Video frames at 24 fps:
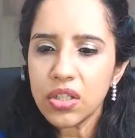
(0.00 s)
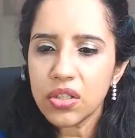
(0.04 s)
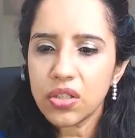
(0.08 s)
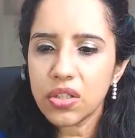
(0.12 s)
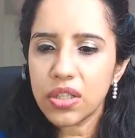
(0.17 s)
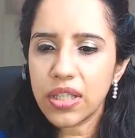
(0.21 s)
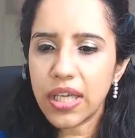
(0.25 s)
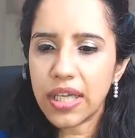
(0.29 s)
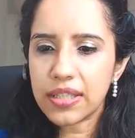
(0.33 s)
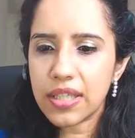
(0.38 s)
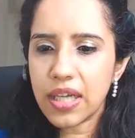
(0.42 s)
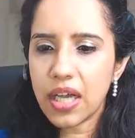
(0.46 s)
So
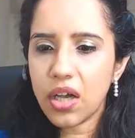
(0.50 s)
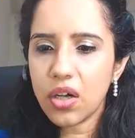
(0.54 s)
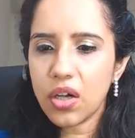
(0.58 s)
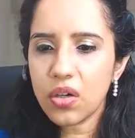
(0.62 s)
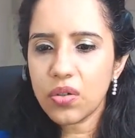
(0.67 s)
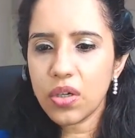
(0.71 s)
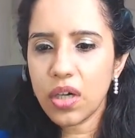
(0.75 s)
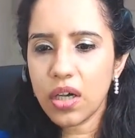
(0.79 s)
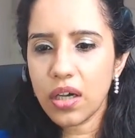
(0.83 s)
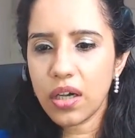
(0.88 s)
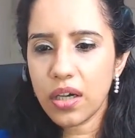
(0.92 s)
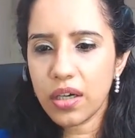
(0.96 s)
that's
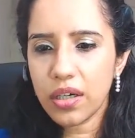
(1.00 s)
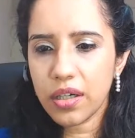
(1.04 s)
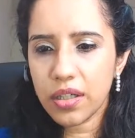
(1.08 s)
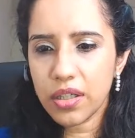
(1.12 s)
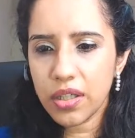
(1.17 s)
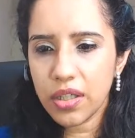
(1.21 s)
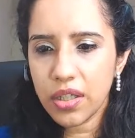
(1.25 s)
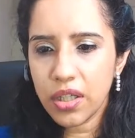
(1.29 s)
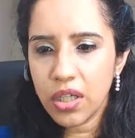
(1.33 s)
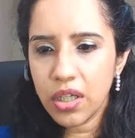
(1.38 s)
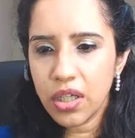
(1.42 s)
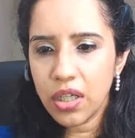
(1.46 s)
how.
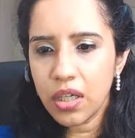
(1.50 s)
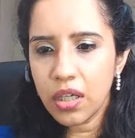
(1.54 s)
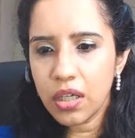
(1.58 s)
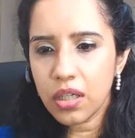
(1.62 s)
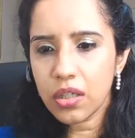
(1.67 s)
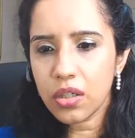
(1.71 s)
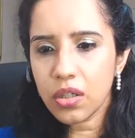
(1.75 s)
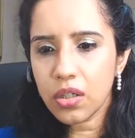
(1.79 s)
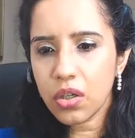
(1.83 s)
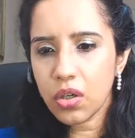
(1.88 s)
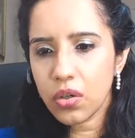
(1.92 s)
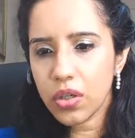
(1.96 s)

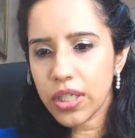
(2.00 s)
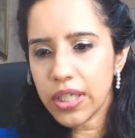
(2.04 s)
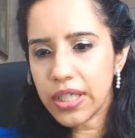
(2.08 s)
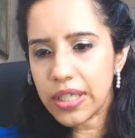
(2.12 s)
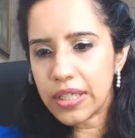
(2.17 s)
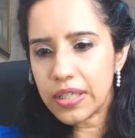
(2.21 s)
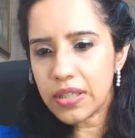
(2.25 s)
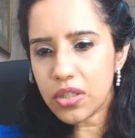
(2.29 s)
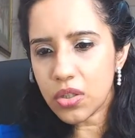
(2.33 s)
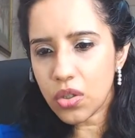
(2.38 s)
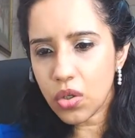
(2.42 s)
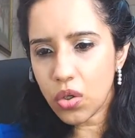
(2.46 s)
No,
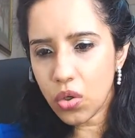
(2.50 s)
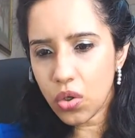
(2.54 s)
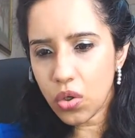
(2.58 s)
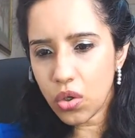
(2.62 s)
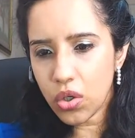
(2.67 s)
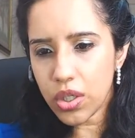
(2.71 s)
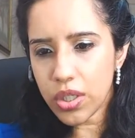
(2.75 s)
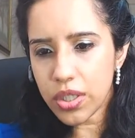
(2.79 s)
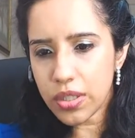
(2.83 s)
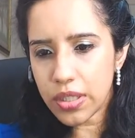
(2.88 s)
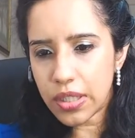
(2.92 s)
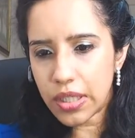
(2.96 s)
E's
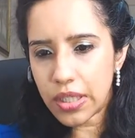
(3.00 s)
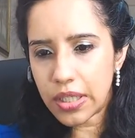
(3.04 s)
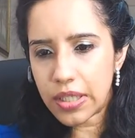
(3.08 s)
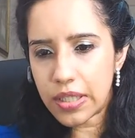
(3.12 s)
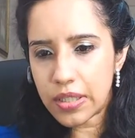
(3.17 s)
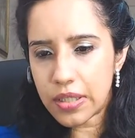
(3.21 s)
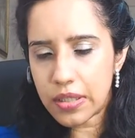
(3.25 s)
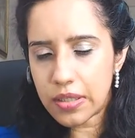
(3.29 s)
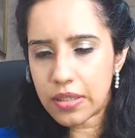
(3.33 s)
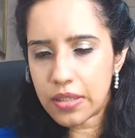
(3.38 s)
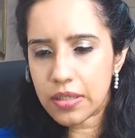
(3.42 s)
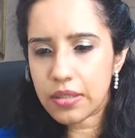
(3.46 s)
course
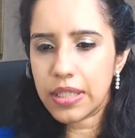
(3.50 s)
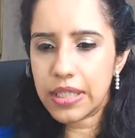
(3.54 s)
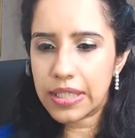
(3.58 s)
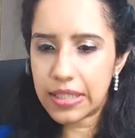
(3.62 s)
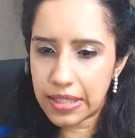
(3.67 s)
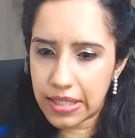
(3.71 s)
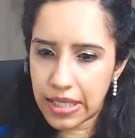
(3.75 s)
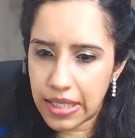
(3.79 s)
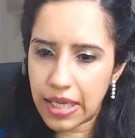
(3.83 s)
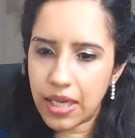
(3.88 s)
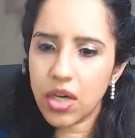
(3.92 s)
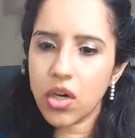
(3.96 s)
is
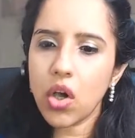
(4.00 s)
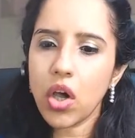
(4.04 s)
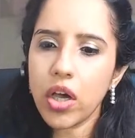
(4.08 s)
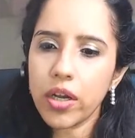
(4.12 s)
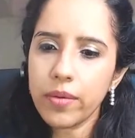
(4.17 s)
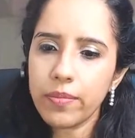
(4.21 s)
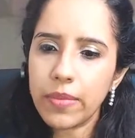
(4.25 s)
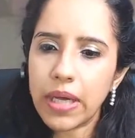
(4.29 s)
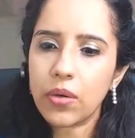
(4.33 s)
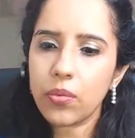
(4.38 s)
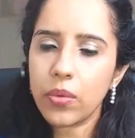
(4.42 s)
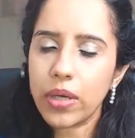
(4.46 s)
there
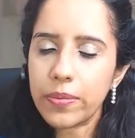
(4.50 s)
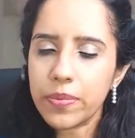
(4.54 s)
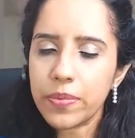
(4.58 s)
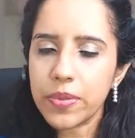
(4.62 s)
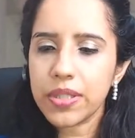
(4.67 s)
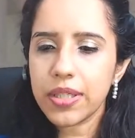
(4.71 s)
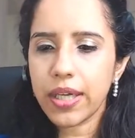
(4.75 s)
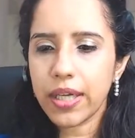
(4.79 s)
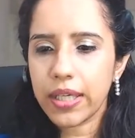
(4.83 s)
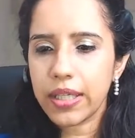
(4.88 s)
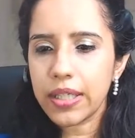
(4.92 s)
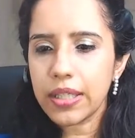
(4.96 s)
on my
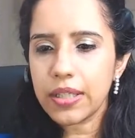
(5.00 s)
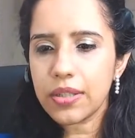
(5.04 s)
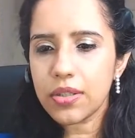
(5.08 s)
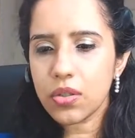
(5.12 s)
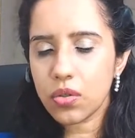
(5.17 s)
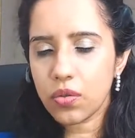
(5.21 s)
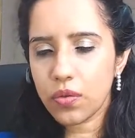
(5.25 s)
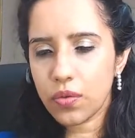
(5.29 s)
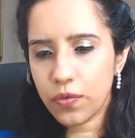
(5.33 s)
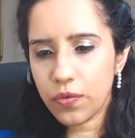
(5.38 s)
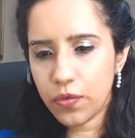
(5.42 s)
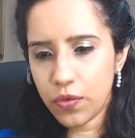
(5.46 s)
website.
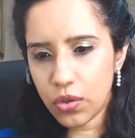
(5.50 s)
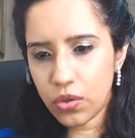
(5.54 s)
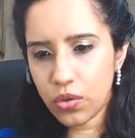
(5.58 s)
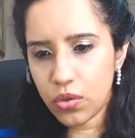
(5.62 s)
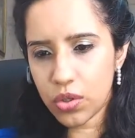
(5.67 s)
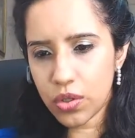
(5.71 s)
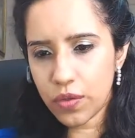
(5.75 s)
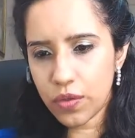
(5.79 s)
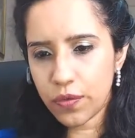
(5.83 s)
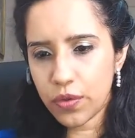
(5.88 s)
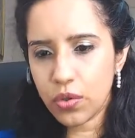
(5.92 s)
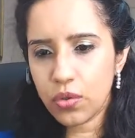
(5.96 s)
So for
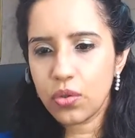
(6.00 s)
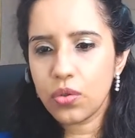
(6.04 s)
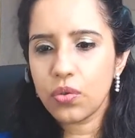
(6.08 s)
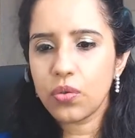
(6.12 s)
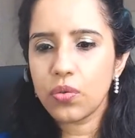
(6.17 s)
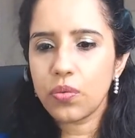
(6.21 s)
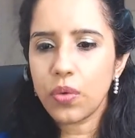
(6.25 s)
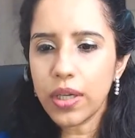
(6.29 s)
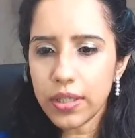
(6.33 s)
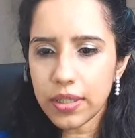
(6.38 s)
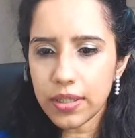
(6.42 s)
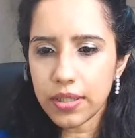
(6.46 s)
those of you who
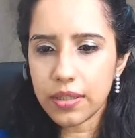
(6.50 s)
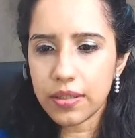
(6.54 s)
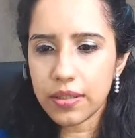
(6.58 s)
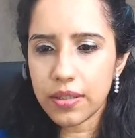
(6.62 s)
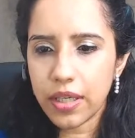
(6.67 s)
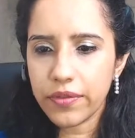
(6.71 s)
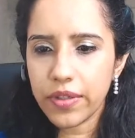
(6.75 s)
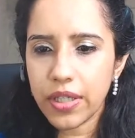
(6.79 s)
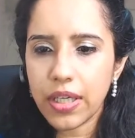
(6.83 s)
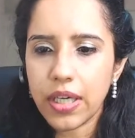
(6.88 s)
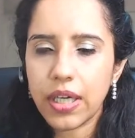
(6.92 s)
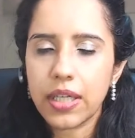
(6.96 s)
want it,
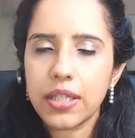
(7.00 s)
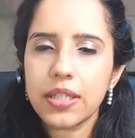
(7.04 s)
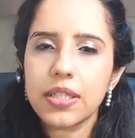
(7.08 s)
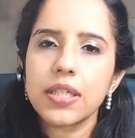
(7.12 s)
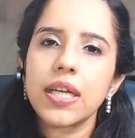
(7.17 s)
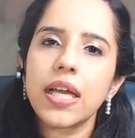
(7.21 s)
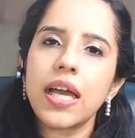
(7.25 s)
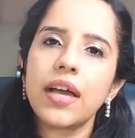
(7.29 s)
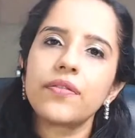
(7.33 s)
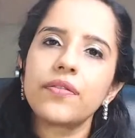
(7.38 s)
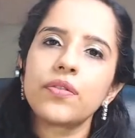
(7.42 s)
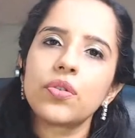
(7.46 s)
Ravi
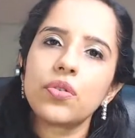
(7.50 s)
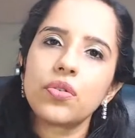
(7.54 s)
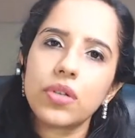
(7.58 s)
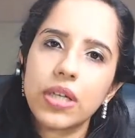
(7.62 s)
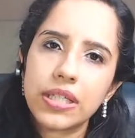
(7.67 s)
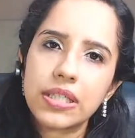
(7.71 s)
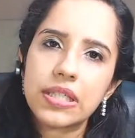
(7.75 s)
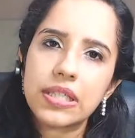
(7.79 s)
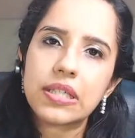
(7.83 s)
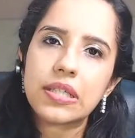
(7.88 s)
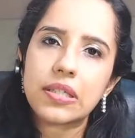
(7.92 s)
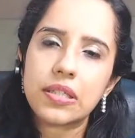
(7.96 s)
Kanji have to
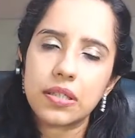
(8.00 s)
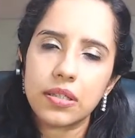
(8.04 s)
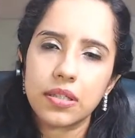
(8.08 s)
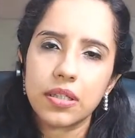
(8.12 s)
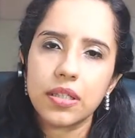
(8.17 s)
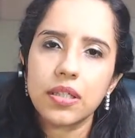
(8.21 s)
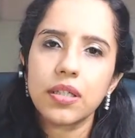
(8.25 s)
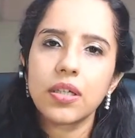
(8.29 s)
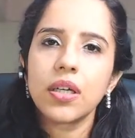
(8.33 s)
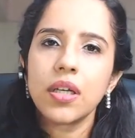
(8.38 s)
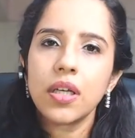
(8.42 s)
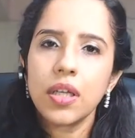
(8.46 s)

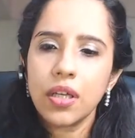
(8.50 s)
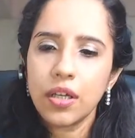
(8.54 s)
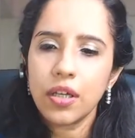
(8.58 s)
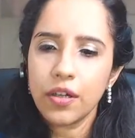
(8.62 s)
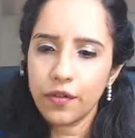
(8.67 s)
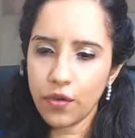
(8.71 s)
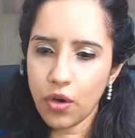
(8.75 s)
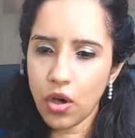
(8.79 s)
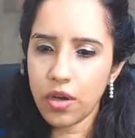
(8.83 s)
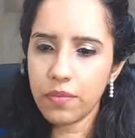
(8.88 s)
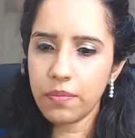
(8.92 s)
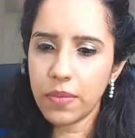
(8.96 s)
register
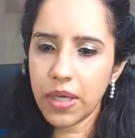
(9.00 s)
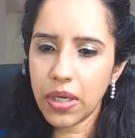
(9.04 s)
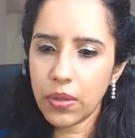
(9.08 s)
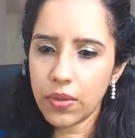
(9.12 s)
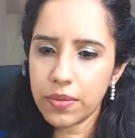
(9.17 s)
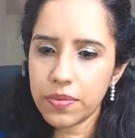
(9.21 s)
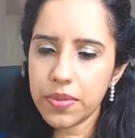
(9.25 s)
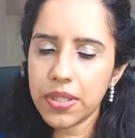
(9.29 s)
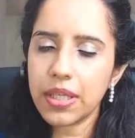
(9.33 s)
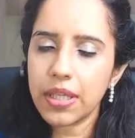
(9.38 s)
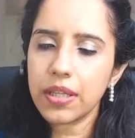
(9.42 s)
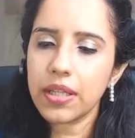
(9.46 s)
on my
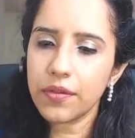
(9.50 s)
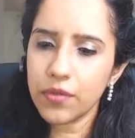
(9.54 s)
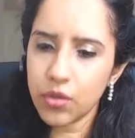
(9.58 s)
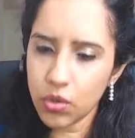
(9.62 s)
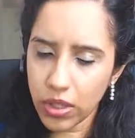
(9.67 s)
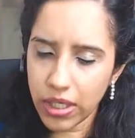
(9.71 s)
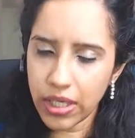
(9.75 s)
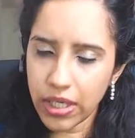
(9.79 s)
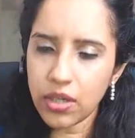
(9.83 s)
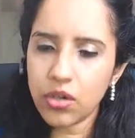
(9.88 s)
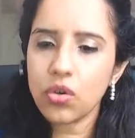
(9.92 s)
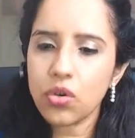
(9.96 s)
website. They have
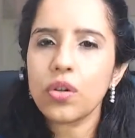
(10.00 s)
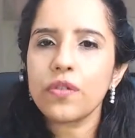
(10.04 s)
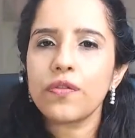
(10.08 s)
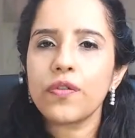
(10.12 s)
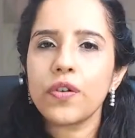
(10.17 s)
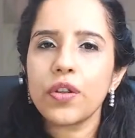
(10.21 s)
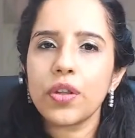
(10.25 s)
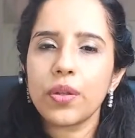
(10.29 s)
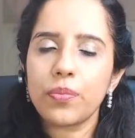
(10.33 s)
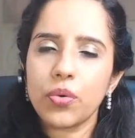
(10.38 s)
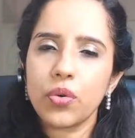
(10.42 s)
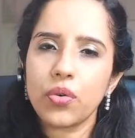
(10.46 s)
to enroll
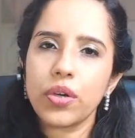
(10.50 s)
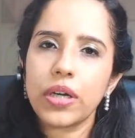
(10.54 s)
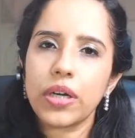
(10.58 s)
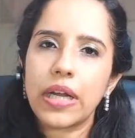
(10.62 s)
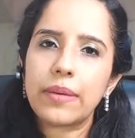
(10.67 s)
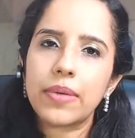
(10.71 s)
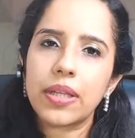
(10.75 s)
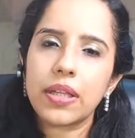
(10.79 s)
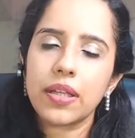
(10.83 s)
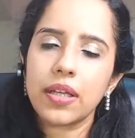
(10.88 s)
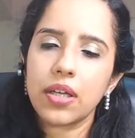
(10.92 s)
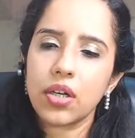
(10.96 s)
for the
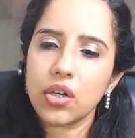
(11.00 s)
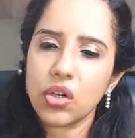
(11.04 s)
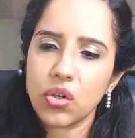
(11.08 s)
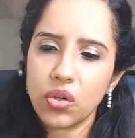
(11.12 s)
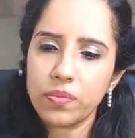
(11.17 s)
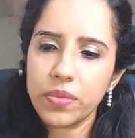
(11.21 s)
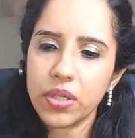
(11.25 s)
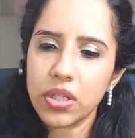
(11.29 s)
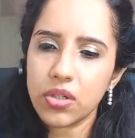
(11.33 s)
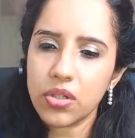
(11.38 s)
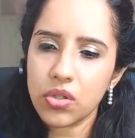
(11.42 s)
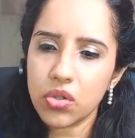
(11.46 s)
program, and the
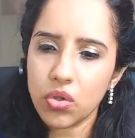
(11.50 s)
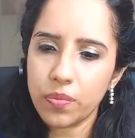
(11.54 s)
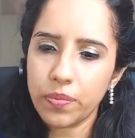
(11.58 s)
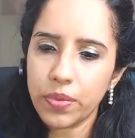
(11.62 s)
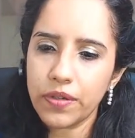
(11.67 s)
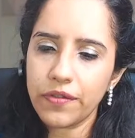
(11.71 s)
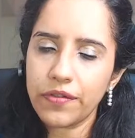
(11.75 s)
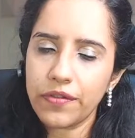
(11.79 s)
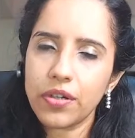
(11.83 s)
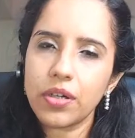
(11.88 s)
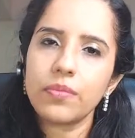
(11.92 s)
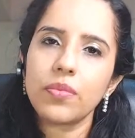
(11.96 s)
enrollment is
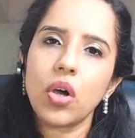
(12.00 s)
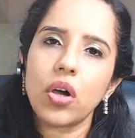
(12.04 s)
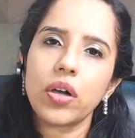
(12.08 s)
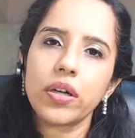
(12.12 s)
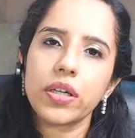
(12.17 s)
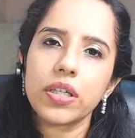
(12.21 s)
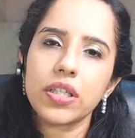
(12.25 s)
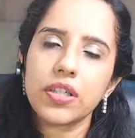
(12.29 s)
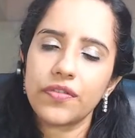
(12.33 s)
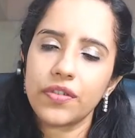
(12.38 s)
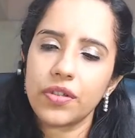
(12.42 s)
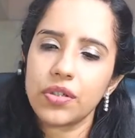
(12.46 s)
open from
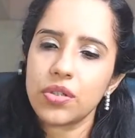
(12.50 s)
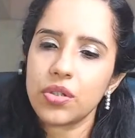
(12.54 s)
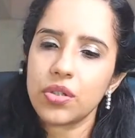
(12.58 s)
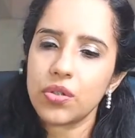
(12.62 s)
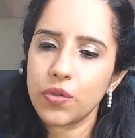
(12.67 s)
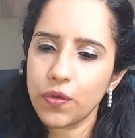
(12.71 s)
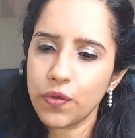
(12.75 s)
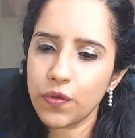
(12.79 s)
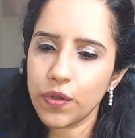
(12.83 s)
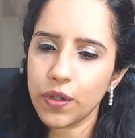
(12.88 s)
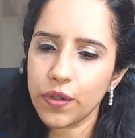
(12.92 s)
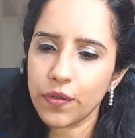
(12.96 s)
August 1st to
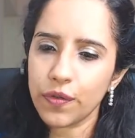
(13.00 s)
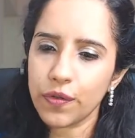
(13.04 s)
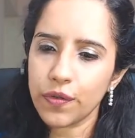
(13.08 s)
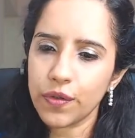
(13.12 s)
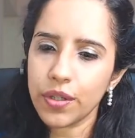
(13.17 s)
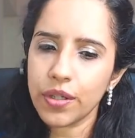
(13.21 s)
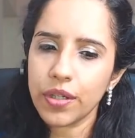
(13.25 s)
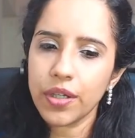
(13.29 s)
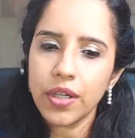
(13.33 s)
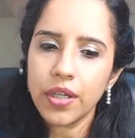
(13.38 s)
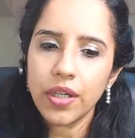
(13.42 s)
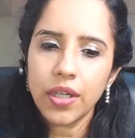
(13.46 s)
5th.